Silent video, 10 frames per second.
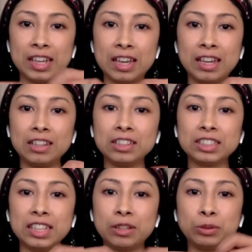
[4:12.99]
It
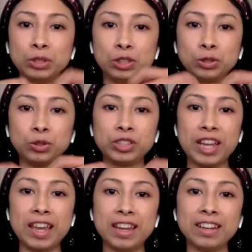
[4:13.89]
looks like it was
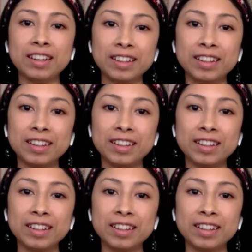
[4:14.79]
crocheted